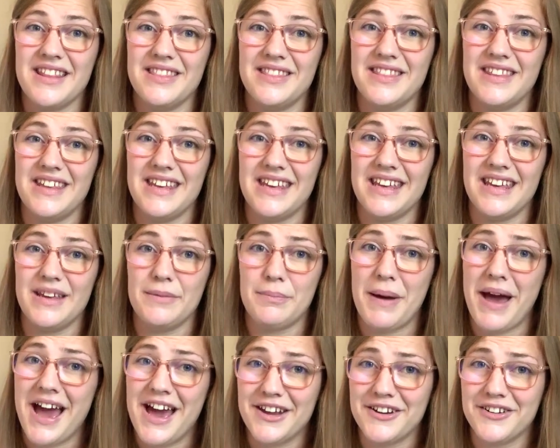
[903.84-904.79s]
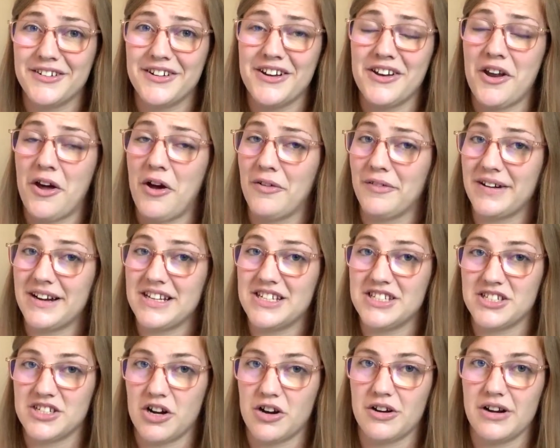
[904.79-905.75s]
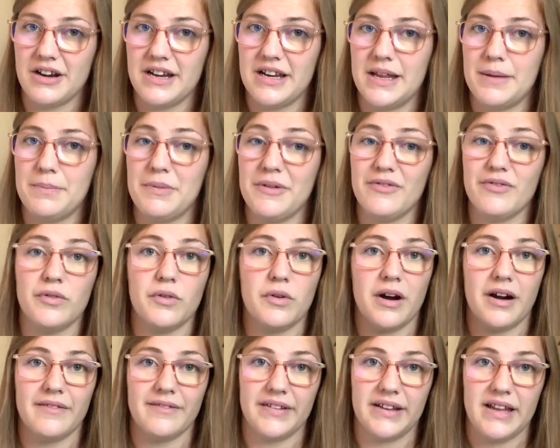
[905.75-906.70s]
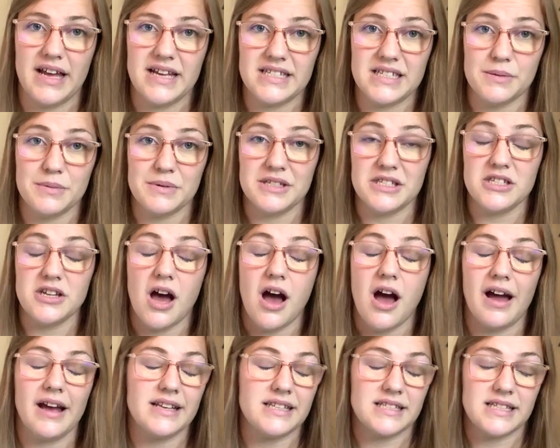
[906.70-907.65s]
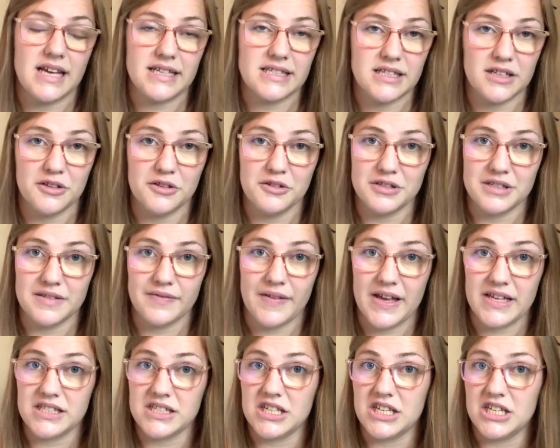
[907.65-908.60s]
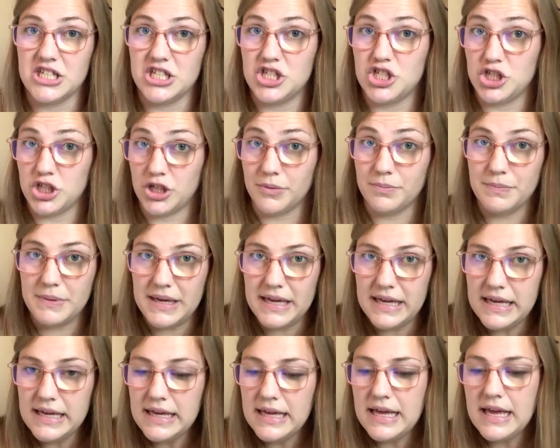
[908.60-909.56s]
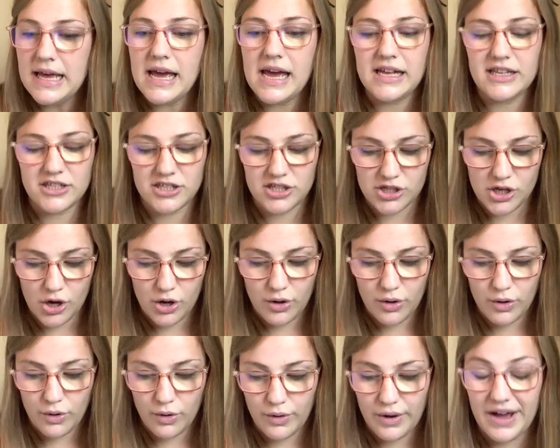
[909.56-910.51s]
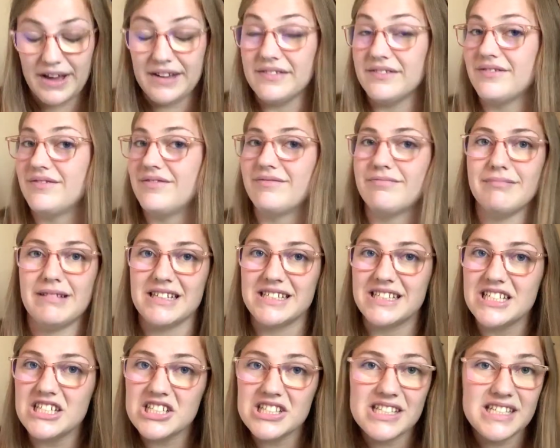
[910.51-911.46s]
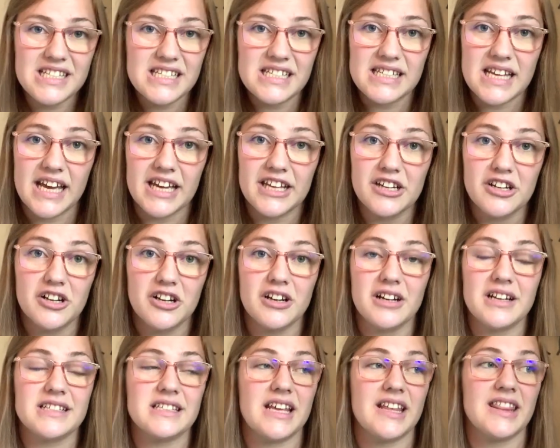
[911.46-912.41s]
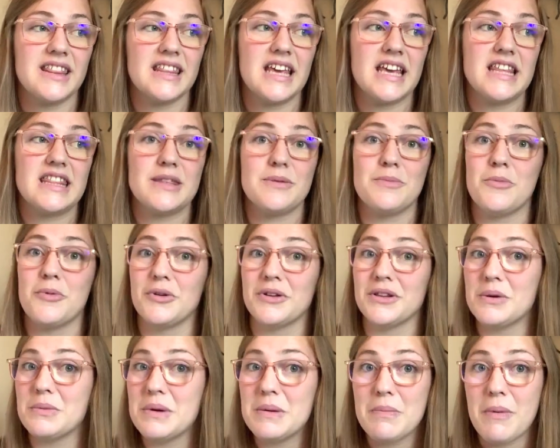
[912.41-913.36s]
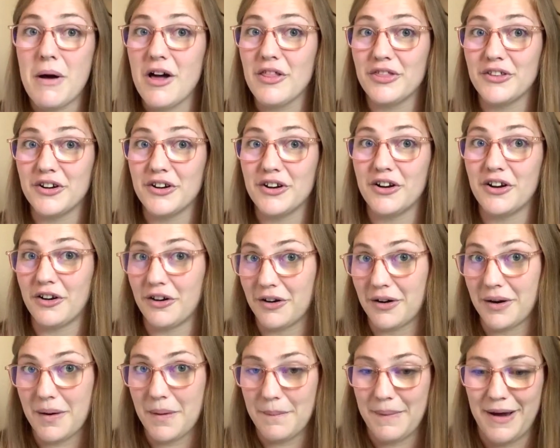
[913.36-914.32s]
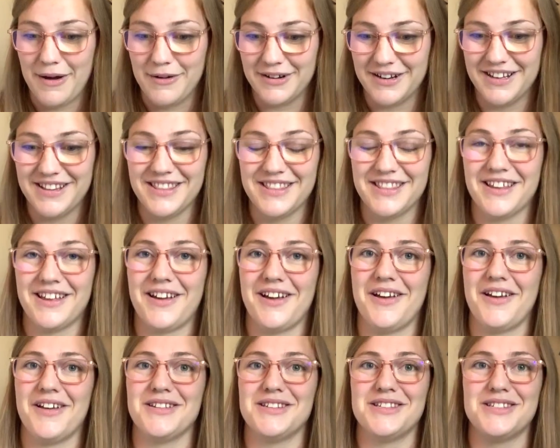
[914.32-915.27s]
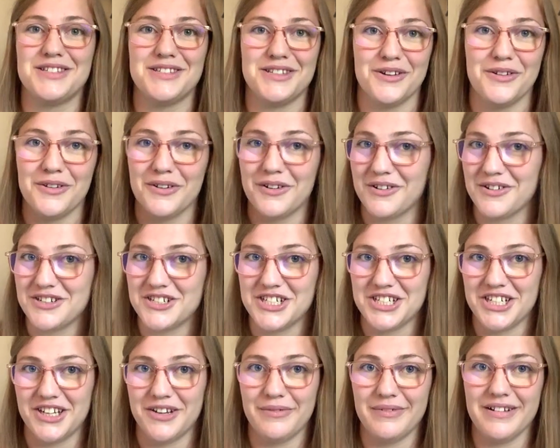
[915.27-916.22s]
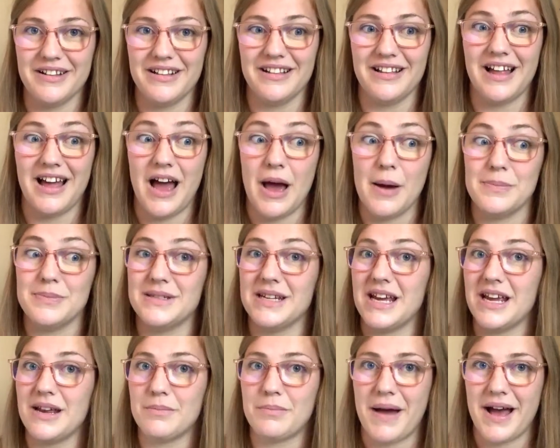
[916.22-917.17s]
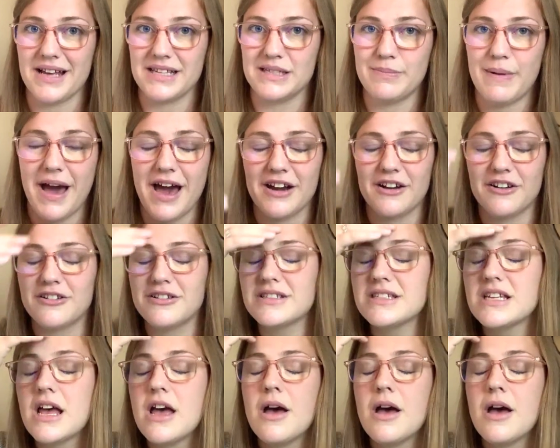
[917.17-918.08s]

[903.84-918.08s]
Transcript: the pattern and already started it before I realized it was not as size inclusive as it should be. And so I've messaged the designer because I think the more that we bother her about it, the sooner she will update past patterns.